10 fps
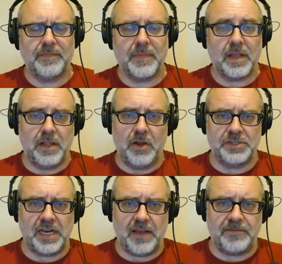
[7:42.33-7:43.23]
Close
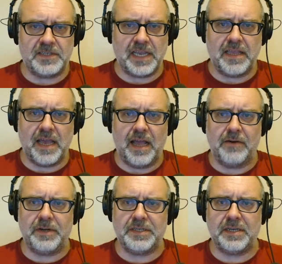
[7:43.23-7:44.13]
enough, said
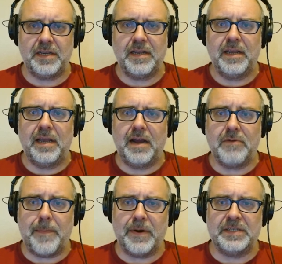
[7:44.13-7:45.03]
Congress, a
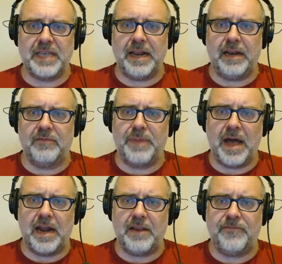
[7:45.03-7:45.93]
representative
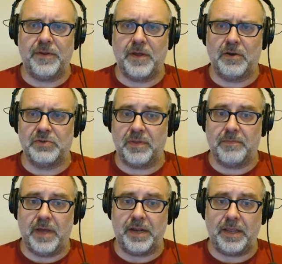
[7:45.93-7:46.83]
body for those with
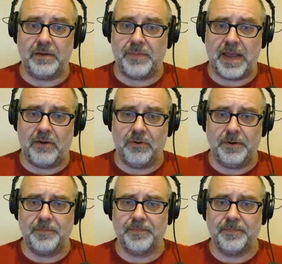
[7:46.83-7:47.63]
money and power.